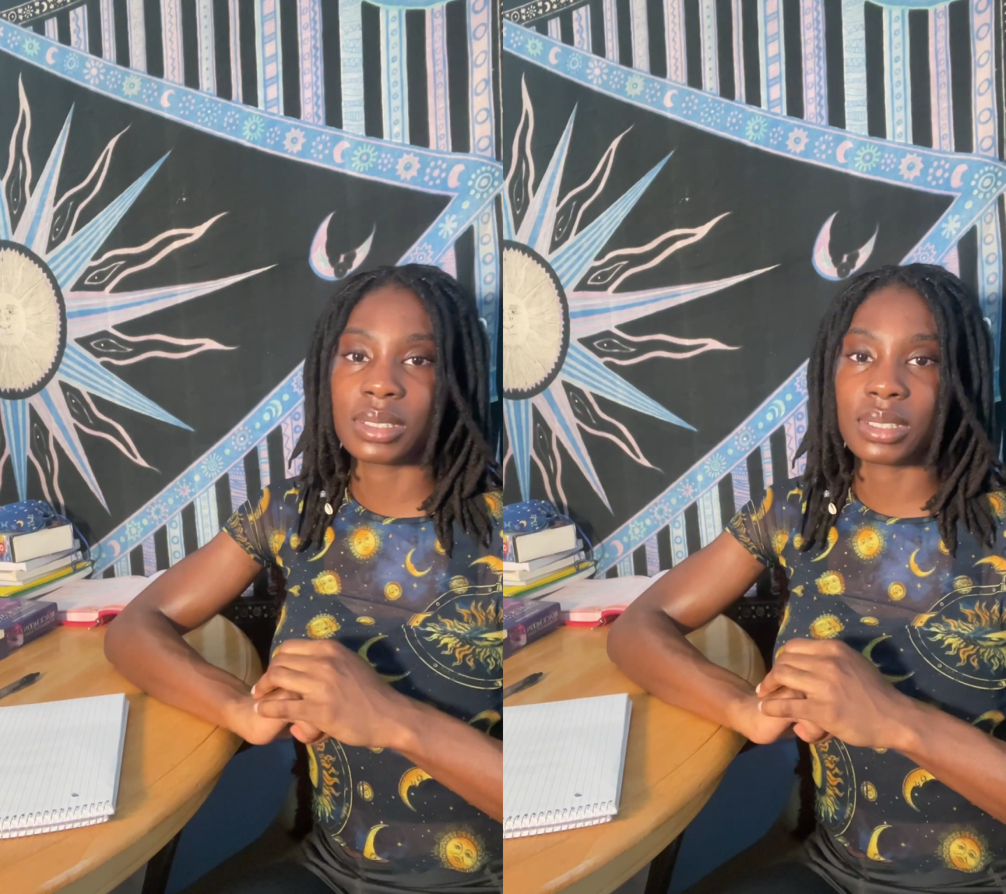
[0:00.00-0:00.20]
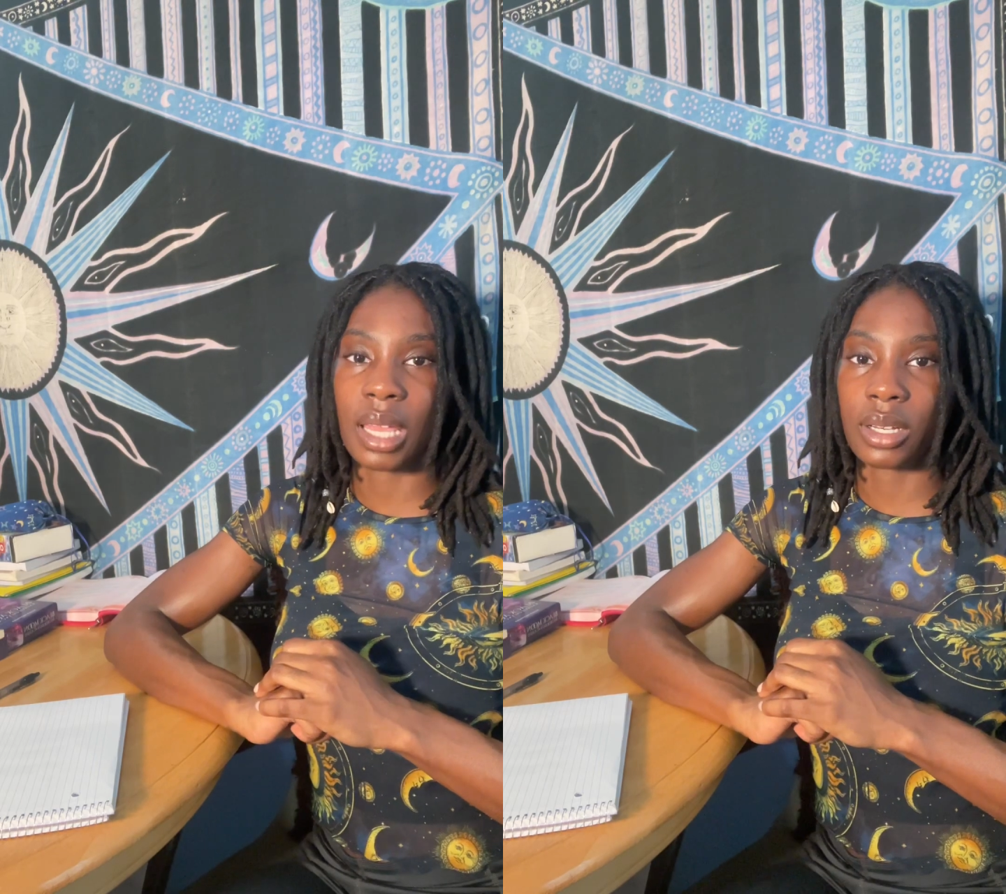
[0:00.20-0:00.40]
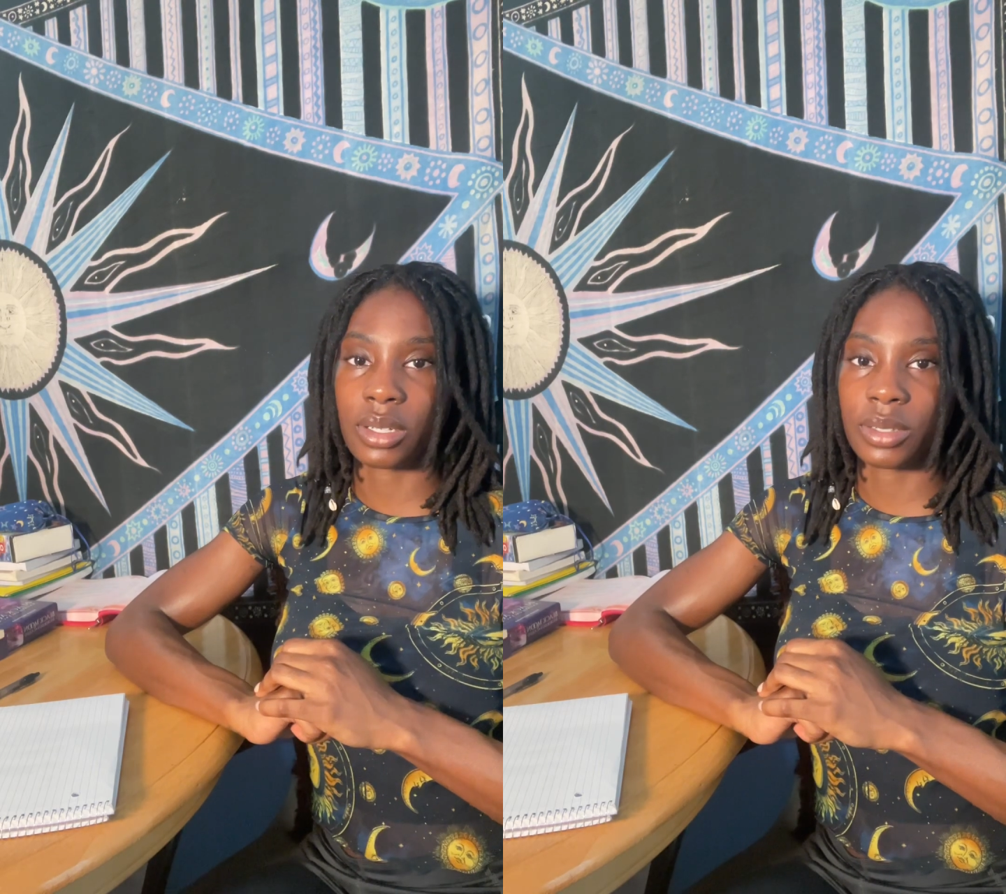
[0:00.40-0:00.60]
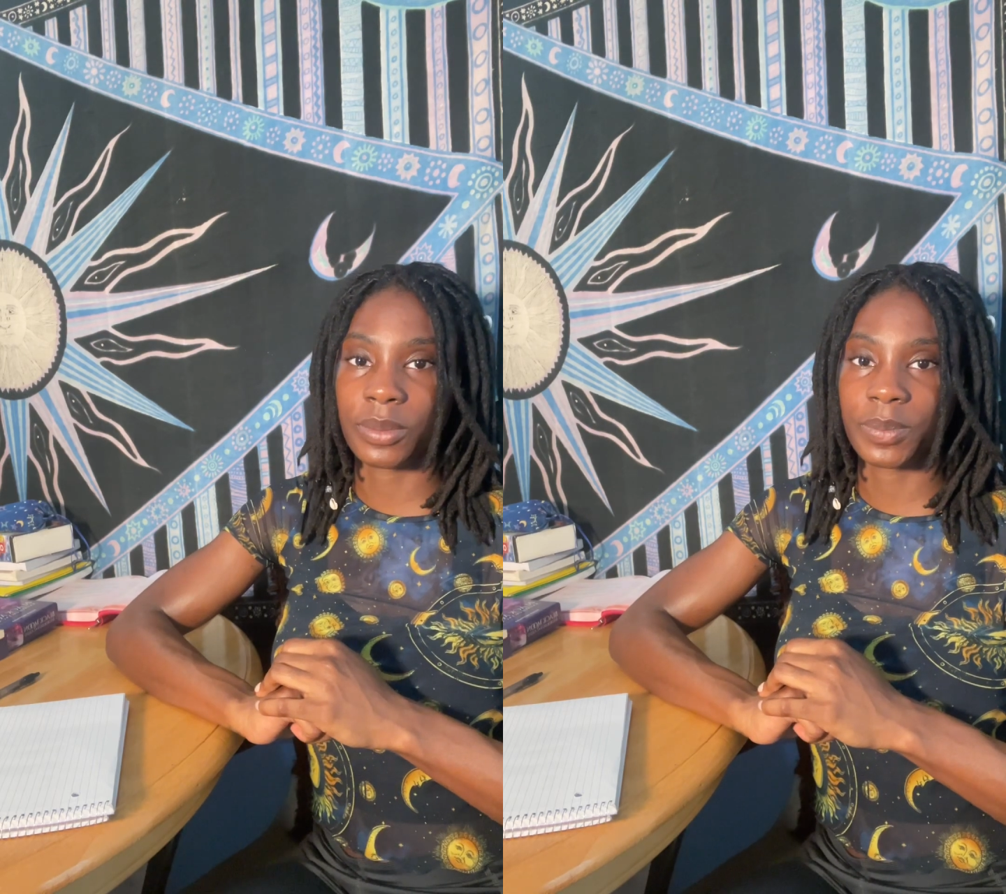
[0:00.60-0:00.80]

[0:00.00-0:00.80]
Saturn,